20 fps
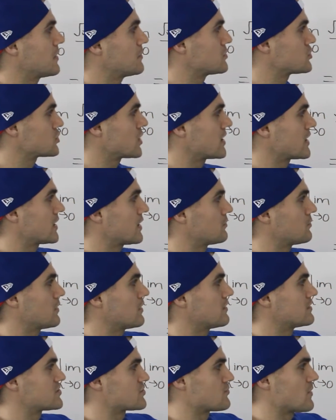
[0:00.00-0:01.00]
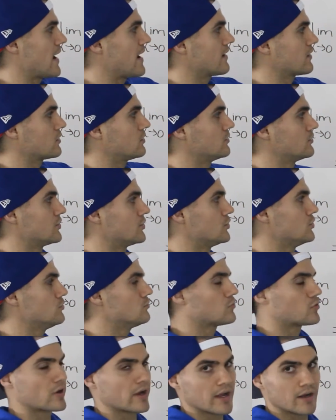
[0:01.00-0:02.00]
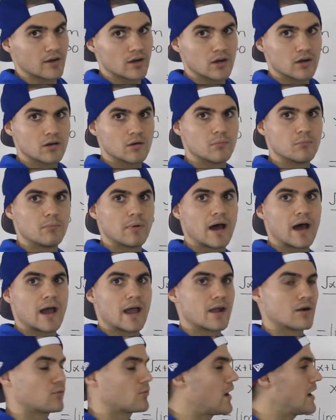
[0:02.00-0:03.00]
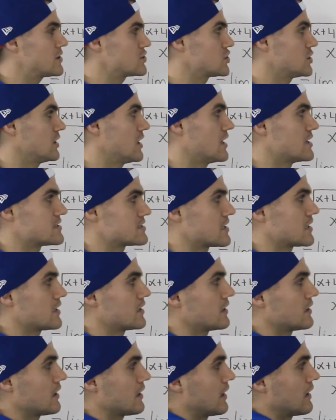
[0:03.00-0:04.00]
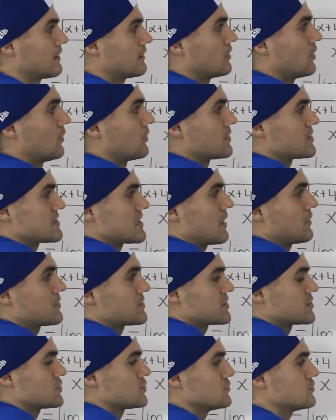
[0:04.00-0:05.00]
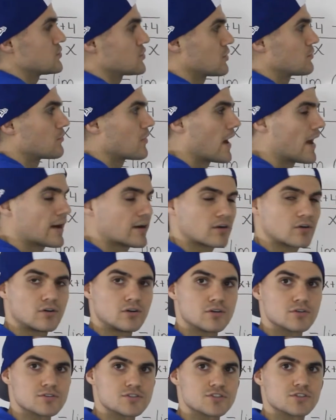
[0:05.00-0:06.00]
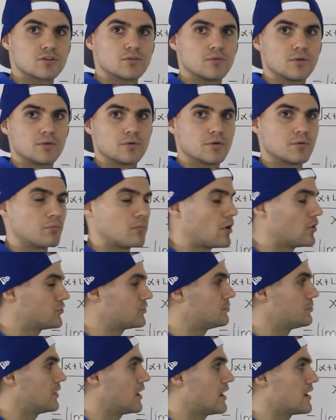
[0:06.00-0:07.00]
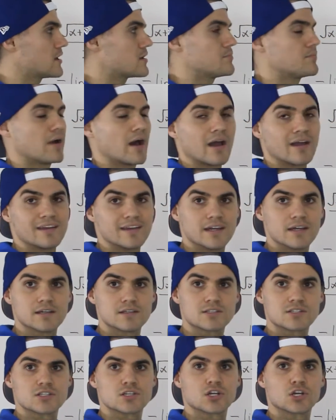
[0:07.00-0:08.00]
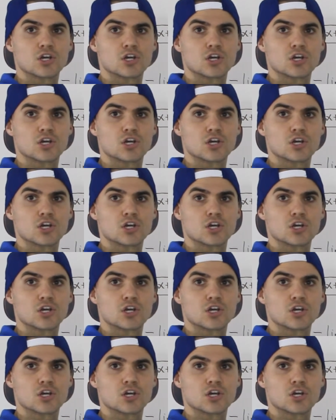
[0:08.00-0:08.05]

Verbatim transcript: maybe try to get rid of this radical in the numerator by rationalizing it. And notice how it's a two-term radical, so we would multiply it by its